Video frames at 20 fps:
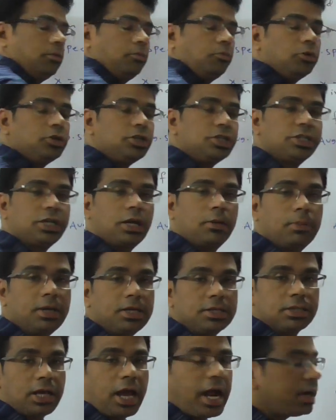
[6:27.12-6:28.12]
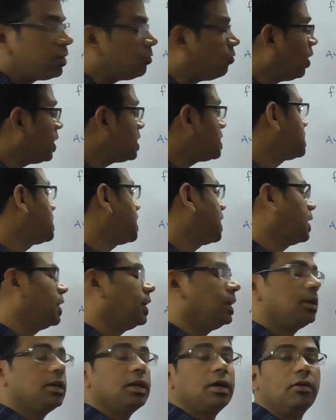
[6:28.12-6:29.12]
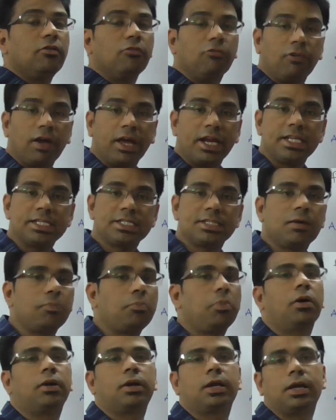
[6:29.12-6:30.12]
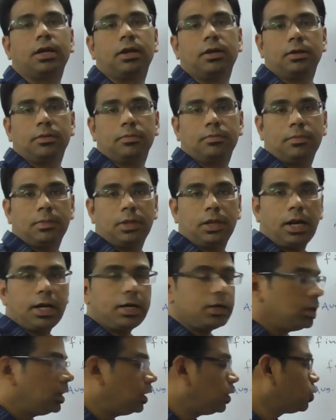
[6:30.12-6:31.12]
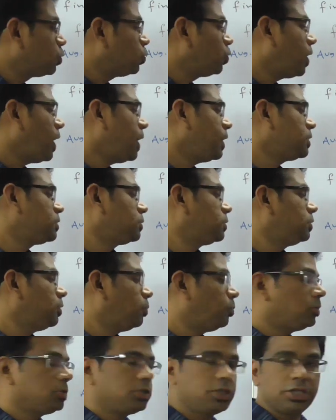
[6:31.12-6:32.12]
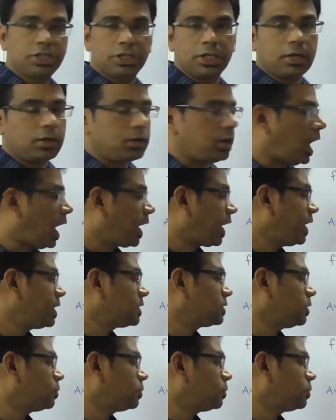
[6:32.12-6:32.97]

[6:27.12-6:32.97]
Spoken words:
Position means at 1 second, where is the particle? Right? To get the position, again